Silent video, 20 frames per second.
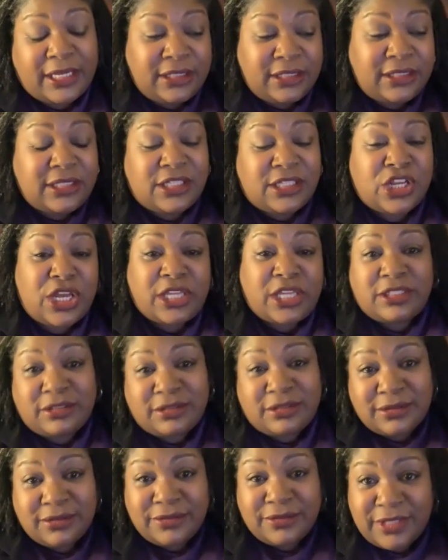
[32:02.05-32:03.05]

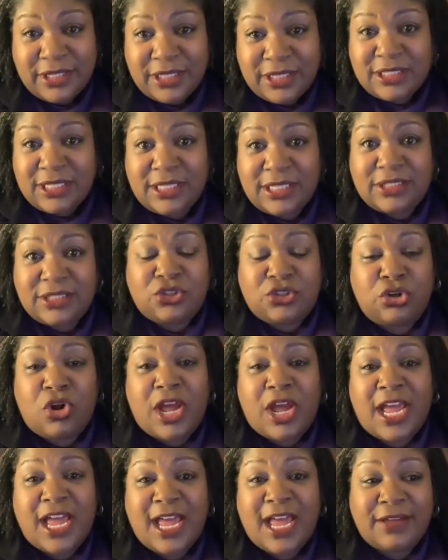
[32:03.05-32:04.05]
son did this. You
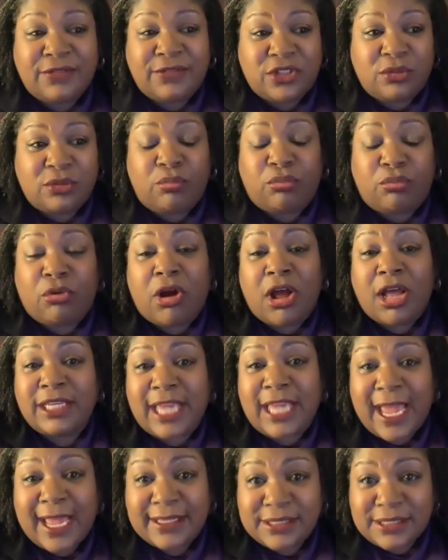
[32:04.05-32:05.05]
don't have to
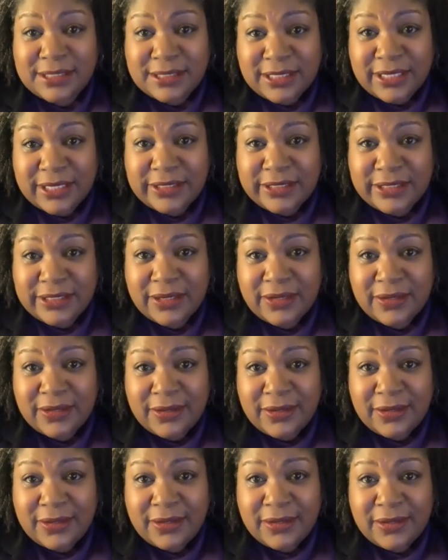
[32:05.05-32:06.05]
broadcast it.
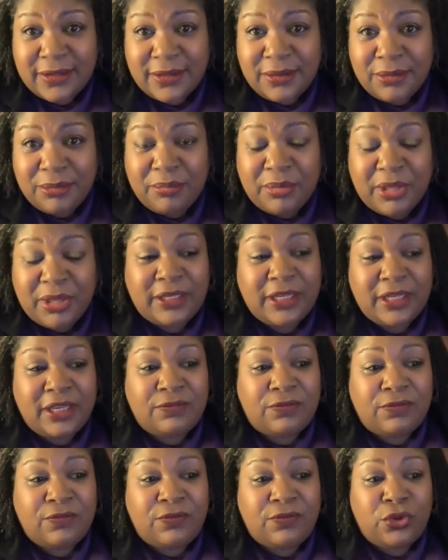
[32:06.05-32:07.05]
But
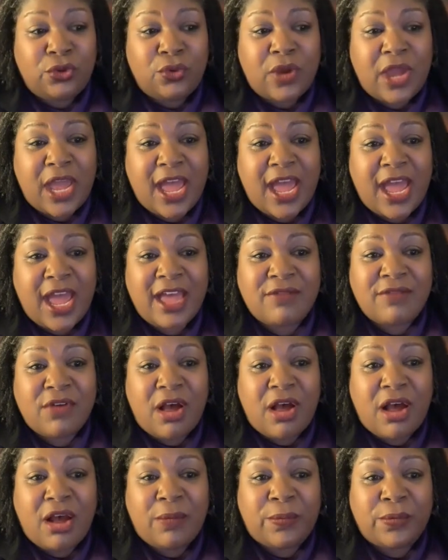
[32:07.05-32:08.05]
if you have
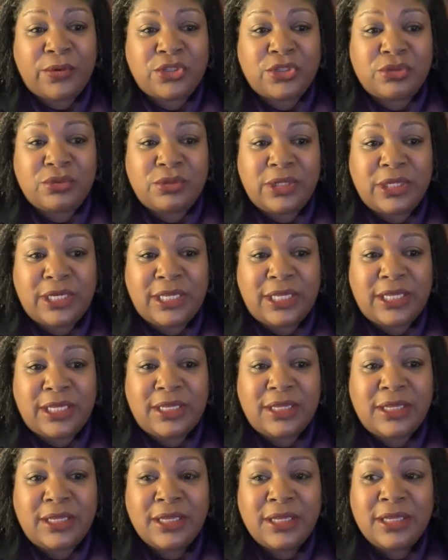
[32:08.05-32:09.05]
an
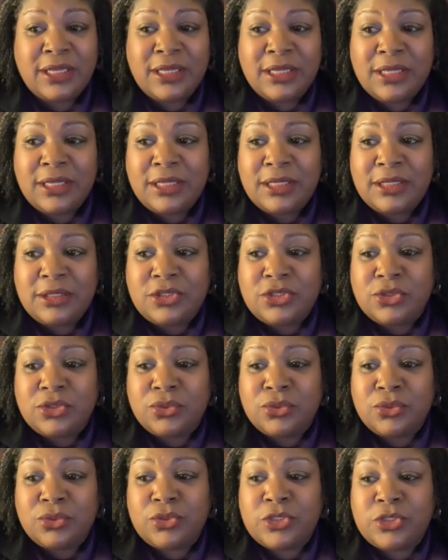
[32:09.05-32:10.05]
opportunity
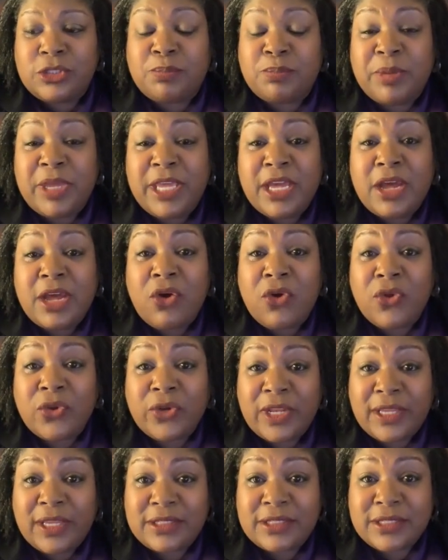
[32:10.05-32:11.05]
to speak on
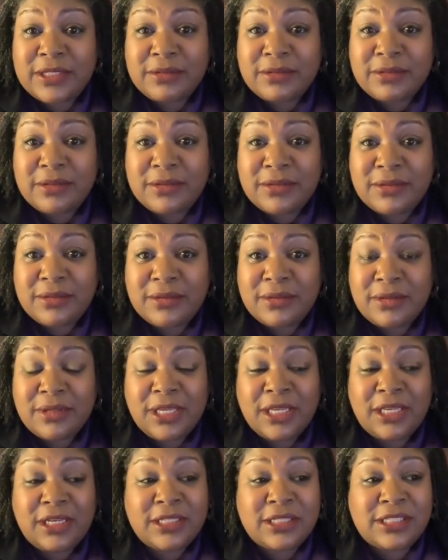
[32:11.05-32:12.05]
it
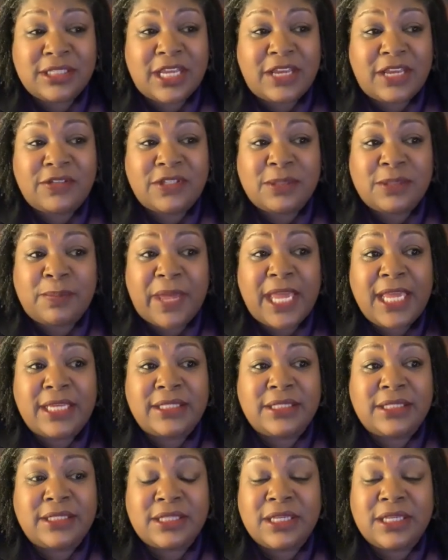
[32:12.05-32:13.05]
in a safe
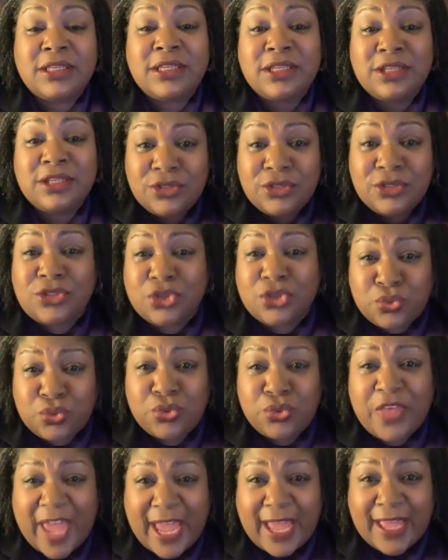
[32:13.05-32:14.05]
space,
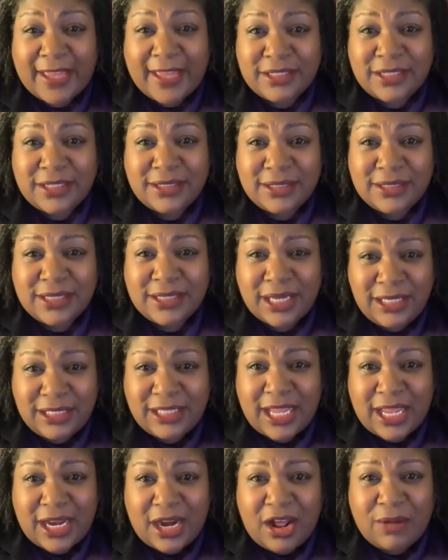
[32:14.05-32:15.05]
do that. Take
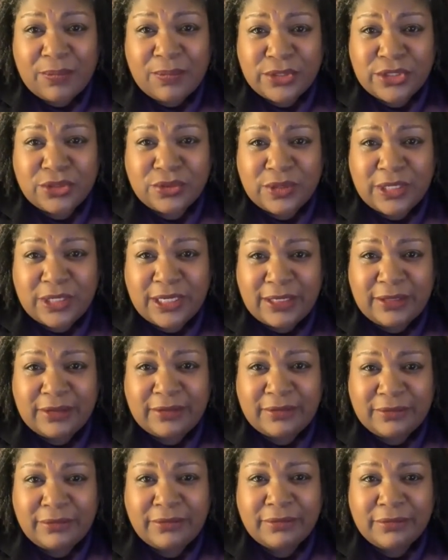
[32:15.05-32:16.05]
that opportunity
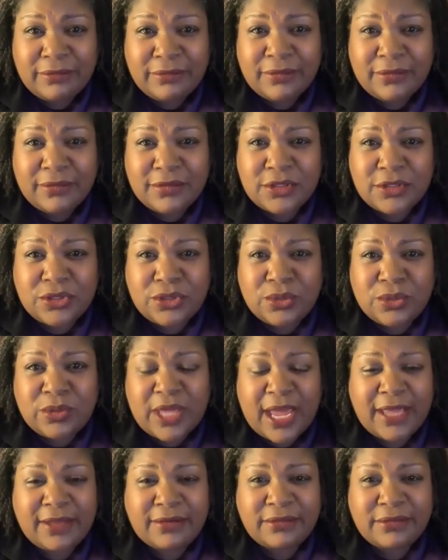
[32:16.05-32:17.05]
to do
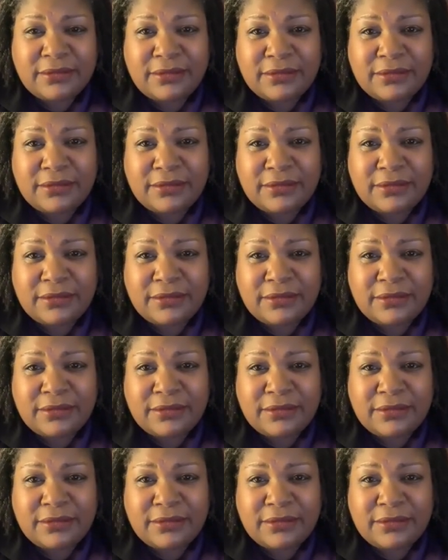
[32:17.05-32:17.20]
that.